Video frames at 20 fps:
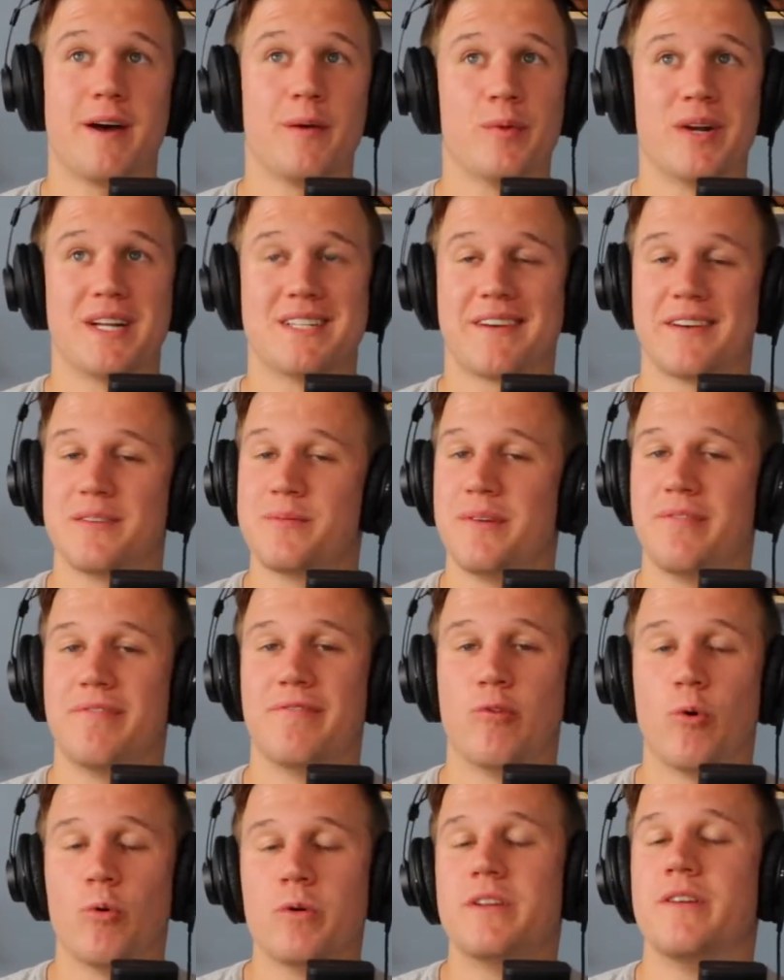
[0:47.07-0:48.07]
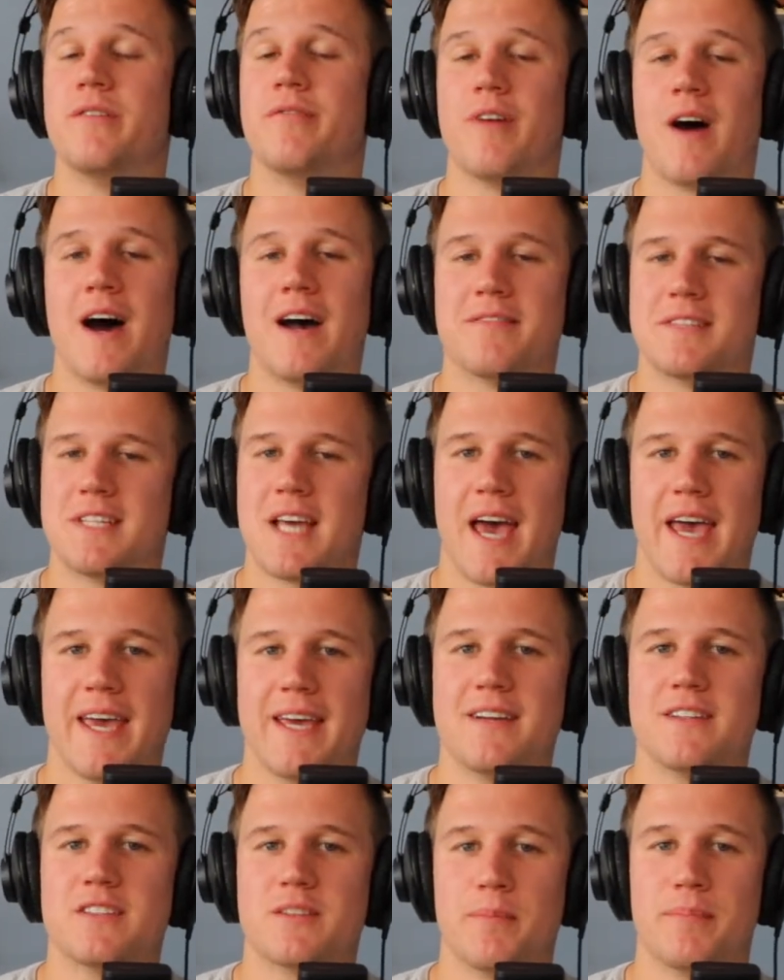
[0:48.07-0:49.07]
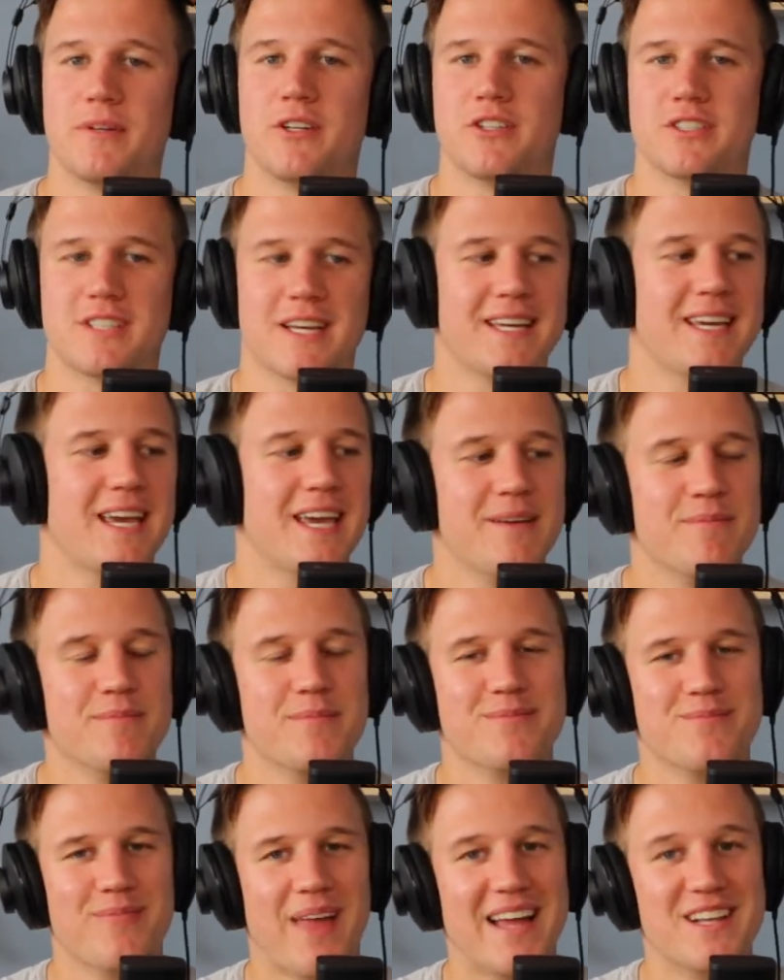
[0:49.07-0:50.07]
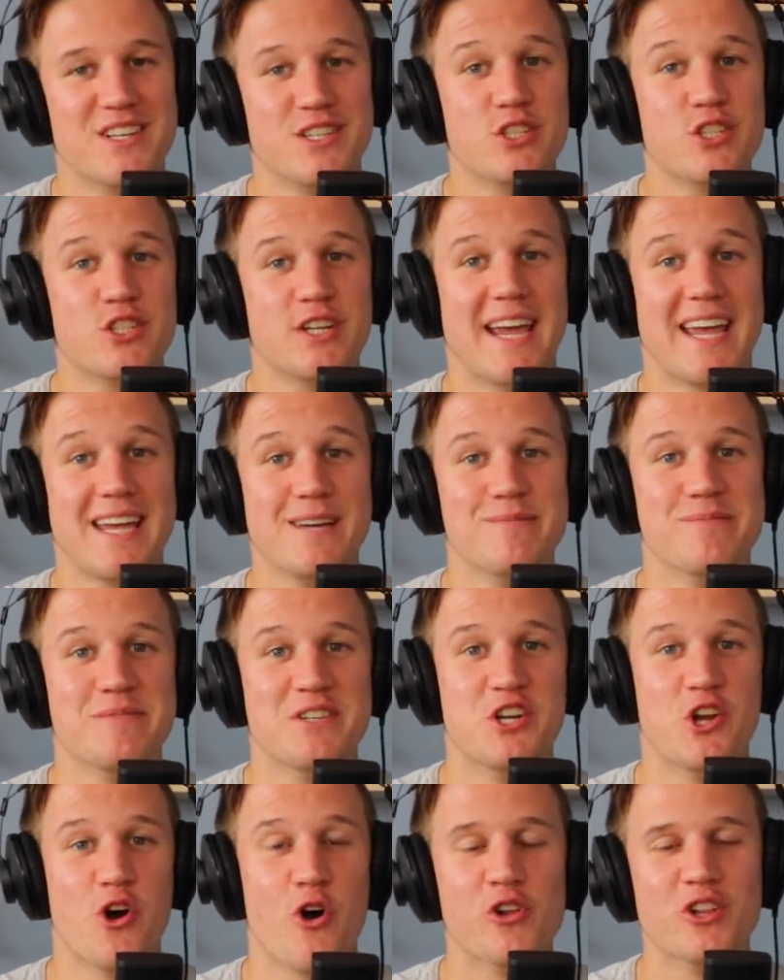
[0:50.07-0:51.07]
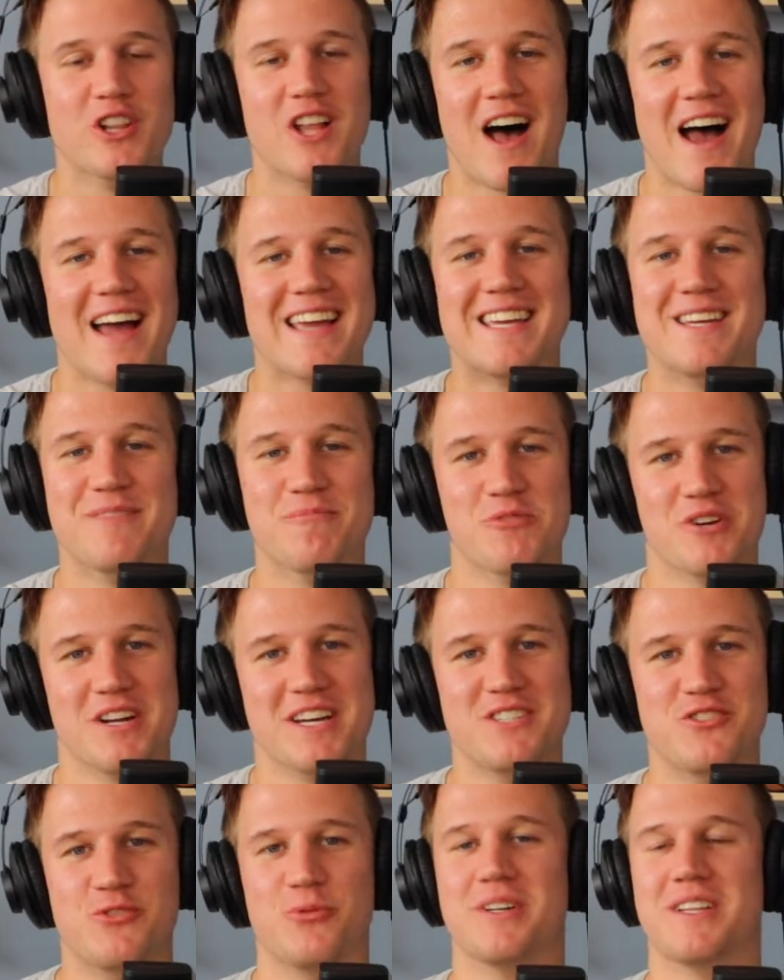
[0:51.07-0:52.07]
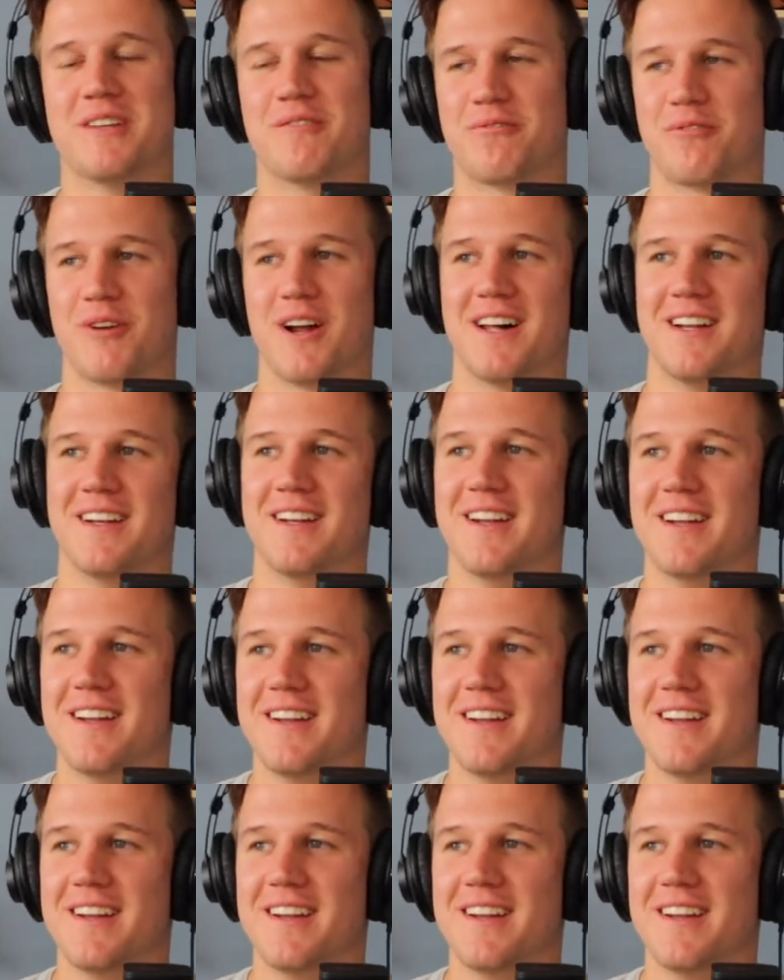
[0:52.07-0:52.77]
when it takes me 45 takes because I keep not liking what I do at the front.